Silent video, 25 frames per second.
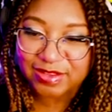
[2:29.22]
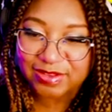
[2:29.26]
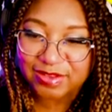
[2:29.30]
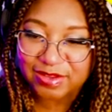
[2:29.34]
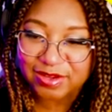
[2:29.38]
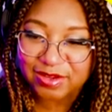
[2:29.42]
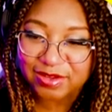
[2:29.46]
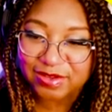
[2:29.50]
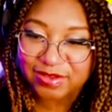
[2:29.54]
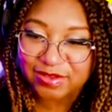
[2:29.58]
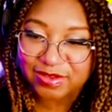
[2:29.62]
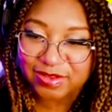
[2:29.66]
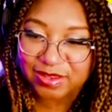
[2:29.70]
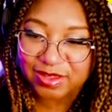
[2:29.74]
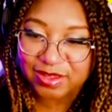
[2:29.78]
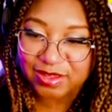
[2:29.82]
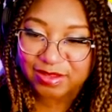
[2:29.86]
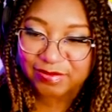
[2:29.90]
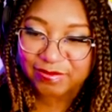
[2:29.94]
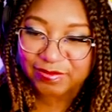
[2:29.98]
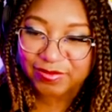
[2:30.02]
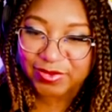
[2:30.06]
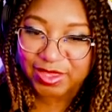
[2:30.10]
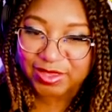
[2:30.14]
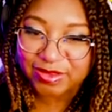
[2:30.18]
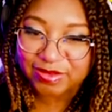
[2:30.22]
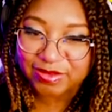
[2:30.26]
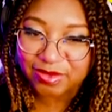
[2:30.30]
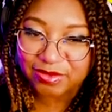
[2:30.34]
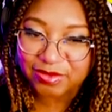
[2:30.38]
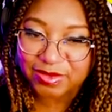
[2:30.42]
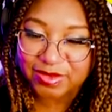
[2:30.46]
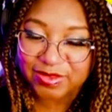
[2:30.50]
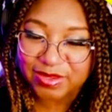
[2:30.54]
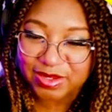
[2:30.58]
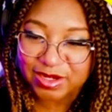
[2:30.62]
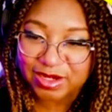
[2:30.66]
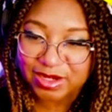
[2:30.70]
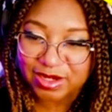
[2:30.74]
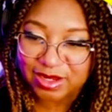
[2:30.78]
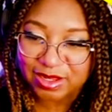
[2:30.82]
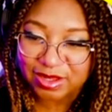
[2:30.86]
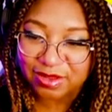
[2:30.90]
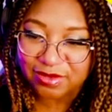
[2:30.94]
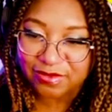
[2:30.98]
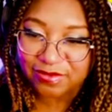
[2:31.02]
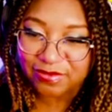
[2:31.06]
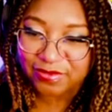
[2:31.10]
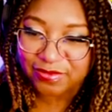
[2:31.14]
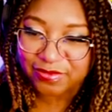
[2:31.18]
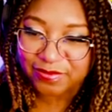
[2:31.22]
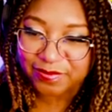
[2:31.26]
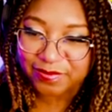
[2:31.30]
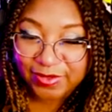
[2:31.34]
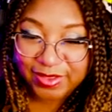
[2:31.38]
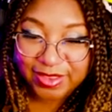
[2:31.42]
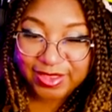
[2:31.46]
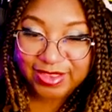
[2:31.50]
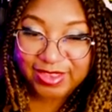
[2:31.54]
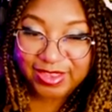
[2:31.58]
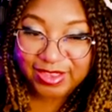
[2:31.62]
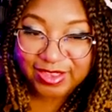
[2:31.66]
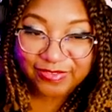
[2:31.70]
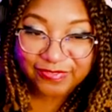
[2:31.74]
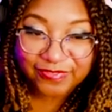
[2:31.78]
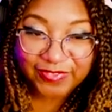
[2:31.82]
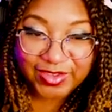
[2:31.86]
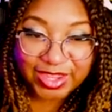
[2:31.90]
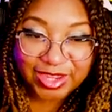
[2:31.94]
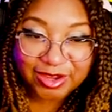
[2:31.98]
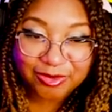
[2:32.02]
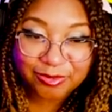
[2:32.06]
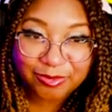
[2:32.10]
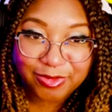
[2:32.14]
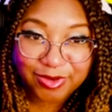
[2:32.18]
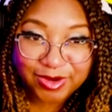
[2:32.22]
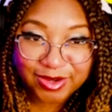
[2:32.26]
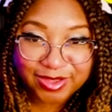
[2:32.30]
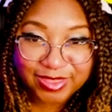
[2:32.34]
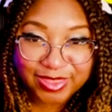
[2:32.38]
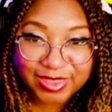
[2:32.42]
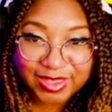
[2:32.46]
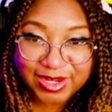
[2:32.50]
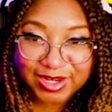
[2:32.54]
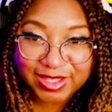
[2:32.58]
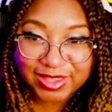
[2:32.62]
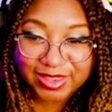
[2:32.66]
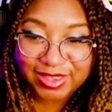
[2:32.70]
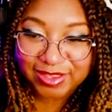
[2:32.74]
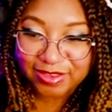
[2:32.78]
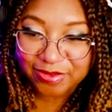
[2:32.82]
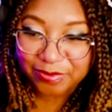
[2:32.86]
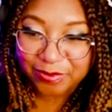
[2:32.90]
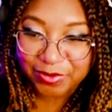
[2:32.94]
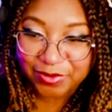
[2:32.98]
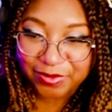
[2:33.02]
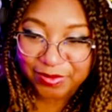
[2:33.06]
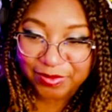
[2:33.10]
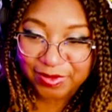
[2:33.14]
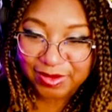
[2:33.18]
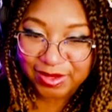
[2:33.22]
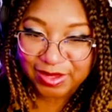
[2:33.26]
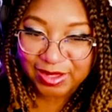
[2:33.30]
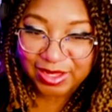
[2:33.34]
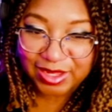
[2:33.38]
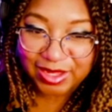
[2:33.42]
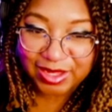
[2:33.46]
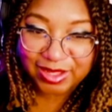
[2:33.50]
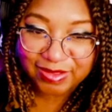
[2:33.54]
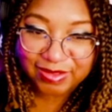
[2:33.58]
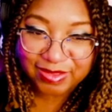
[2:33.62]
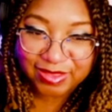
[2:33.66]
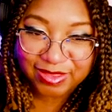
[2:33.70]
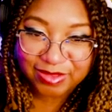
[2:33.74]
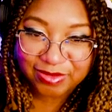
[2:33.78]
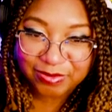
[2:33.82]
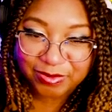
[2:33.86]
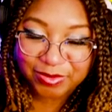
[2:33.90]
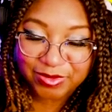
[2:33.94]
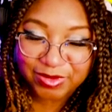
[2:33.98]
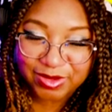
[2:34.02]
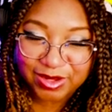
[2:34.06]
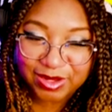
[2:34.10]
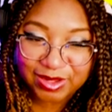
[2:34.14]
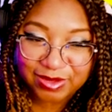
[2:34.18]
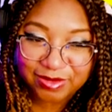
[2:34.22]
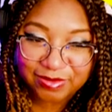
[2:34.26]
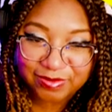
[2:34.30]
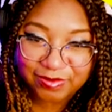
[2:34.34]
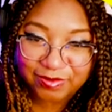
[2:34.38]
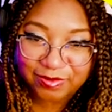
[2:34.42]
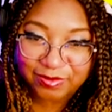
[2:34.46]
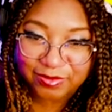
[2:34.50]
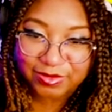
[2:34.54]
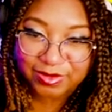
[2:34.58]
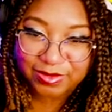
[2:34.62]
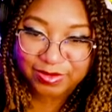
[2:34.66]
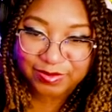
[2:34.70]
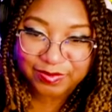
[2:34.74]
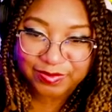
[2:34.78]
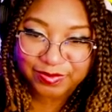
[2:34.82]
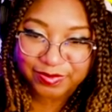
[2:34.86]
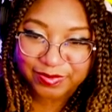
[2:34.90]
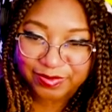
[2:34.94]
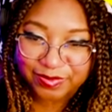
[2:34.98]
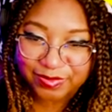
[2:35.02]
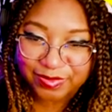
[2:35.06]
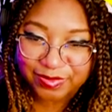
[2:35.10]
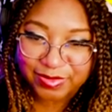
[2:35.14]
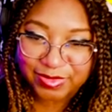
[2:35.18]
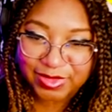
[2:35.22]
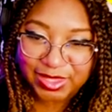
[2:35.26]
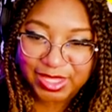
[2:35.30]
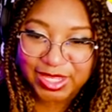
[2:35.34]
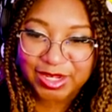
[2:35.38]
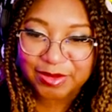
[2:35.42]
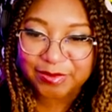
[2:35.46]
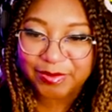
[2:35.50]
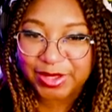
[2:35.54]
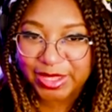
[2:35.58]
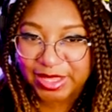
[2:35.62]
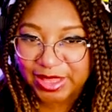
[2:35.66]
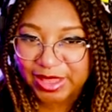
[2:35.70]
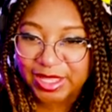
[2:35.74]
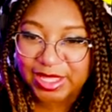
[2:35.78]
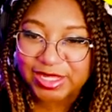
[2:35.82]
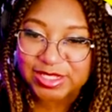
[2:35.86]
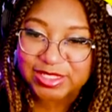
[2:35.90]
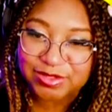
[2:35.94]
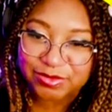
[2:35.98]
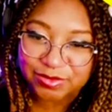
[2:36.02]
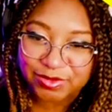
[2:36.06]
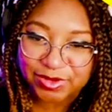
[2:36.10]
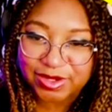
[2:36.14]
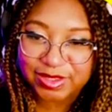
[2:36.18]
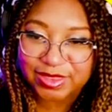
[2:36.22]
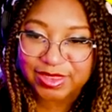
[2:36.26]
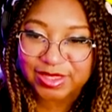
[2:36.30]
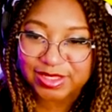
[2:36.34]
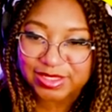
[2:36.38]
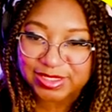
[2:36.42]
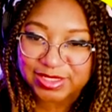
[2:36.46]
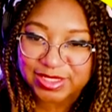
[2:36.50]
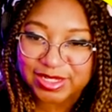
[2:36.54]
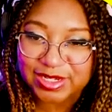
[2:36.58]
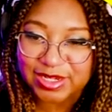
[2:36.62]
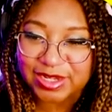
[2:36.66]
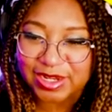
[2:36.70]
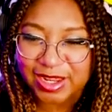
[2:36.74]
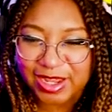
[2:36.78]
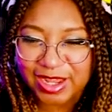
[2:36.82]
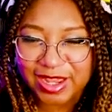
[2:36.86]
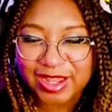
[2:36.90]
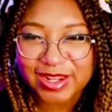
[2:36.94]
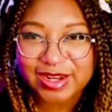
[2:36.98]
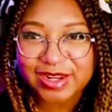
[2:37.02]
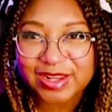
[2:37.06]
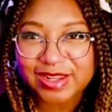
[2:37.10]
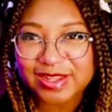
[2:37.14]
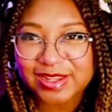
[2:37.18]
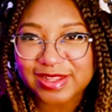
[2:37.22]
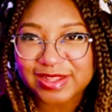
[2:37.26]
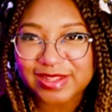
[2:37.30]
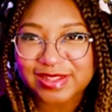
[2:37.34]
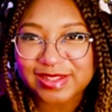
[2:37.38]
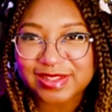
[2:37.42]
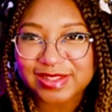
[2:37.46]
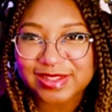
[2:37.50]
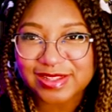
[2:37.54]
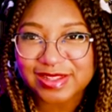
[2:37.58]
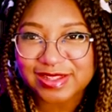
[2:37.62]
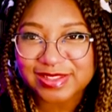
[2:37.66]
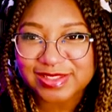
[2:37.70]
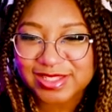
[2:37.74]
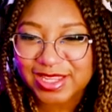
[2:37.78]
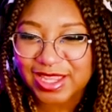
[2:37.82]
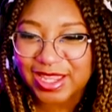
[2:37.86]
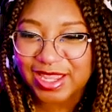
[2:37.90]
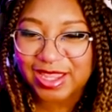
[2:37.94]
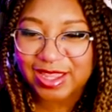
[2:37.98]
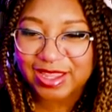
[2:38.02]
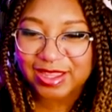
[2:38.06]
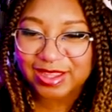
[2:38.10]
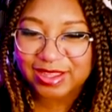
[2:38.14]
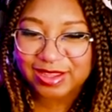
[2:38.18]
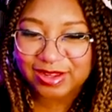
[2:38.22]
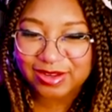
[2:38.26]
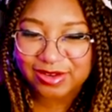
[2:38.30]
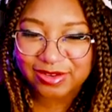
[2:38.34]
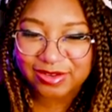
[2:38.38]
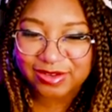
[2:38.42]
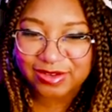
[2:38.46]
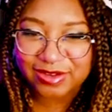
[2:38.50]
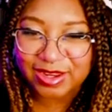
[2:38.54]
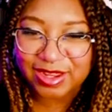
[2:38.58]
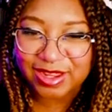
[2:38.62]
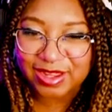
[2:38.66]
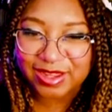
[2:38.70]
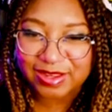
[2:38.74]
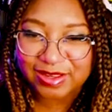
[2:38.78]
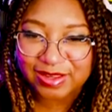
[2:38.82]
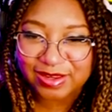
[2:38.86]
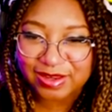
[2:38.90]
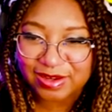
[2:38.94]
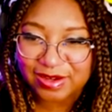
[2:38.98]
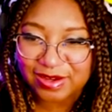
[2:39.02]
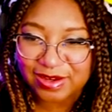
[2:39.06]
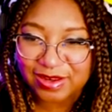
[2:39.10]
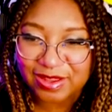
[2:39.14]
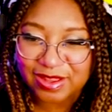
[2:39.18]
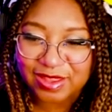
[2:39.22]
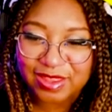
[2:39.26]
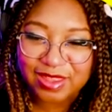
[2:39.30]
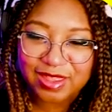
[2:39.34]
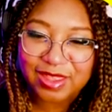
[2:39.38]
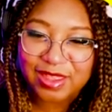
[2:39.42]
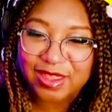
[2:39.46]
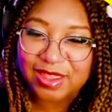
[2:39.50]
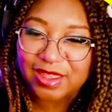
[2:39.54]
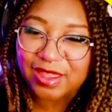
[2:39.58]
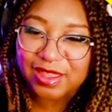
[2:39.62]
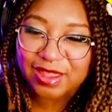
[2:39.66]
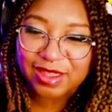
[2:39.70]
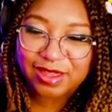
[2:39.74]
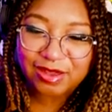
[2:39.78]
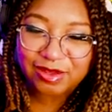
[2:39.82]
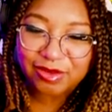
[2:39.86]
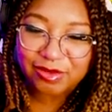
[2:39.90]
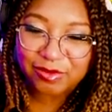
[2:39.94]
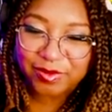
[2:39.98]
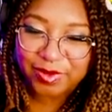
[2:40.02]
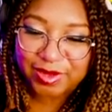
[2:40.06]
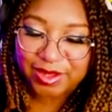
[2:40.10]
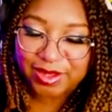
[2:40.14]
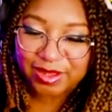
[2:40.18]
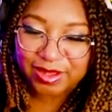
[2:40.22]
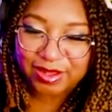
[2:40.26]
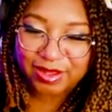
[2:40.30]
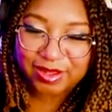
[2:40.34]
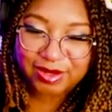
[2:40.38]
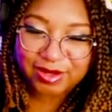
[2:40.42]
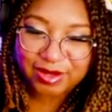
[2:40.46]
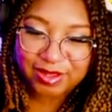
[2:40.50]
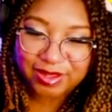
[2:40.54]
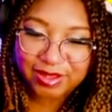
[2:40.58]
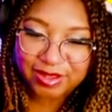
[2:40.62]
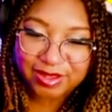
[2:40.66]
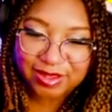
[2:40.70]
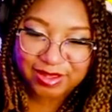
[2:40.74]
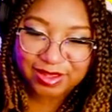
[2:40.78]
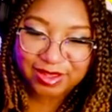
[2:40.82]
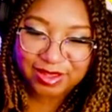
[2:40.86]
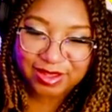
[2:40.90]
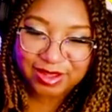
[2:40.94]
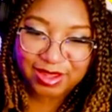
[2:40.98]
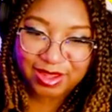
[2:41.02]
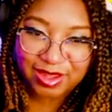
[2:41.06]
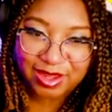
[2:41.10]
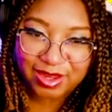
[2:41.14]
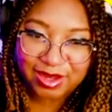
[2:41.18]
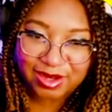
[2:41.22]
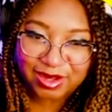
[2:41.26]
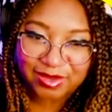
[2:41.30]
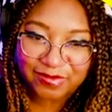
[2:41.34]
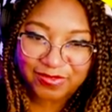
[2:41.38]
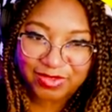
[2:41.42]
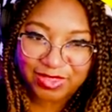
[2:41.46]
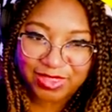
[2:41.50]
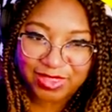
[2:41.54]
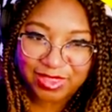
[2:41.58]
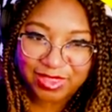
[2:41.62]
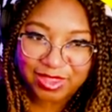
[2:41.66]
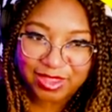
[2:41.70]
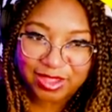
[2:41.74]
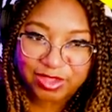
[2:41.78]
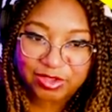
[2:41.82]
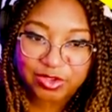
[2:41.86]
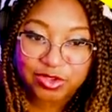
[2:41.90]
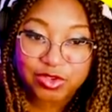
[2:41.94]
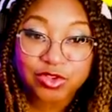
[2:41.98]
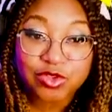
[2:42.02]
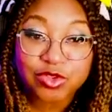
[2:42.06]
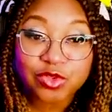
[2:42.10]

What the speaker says: Seriously? That still wasn't enough? Is this fight worth it at this point? I guess at this point it'd be less worth it to not attack or not, you know? Oh my god. I can't even think.